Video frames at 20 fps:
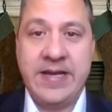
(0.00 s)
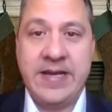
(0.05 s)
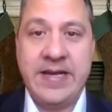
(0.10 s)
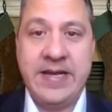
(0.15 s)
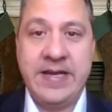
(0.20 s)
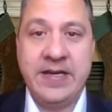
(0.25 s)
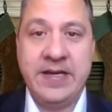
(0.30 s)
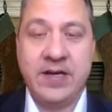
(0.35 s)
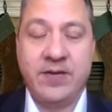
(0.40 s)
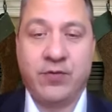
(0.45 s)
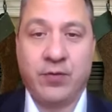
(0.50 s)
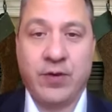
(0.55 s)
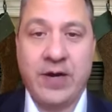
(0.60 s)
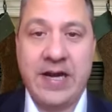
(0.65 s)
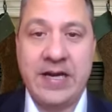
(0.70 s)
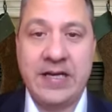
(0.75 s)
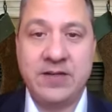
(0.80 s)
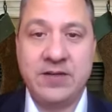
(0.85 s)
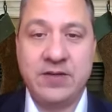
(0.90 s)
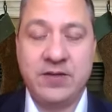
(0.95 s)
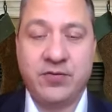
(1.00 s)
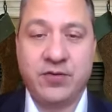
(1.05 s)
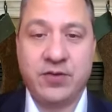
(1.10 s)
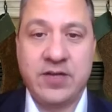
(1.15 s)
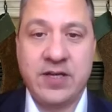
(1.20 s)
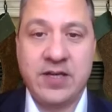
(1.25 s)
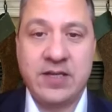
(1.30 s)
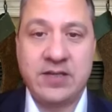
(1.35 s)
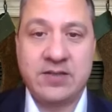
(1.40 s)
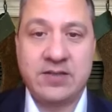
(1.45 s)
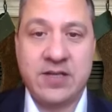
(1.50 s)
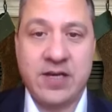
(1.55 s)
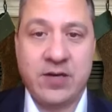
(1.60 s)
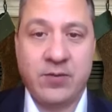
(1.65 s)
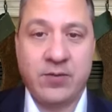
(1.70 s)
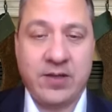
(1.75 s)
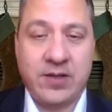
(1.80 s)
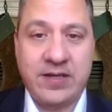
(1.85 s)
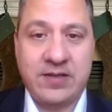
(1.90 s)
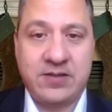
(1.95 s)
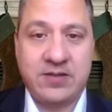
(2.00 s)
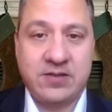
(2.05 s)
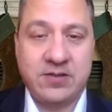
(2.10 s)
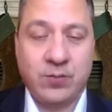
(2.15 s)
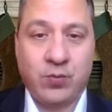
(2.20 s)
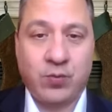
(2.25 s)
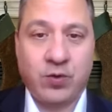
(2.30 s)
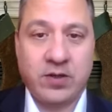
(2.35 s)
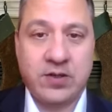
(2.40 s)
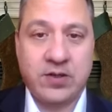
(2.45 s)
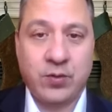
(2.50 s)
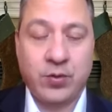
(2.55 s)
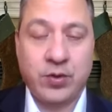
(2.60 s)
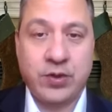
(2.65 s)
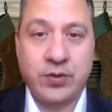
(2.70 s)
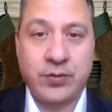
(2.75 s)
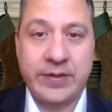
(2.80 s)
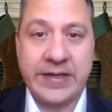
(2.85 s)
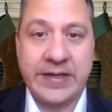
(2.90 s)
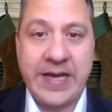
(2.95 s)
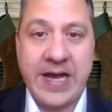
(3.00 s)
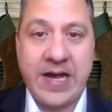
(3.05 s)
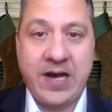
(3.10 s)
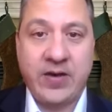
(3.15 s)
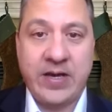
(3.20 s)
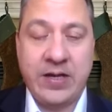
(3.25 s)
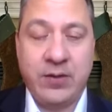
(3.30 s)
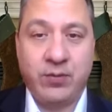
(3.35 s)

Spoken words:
and a variety of different things that relate to some work that we're doing now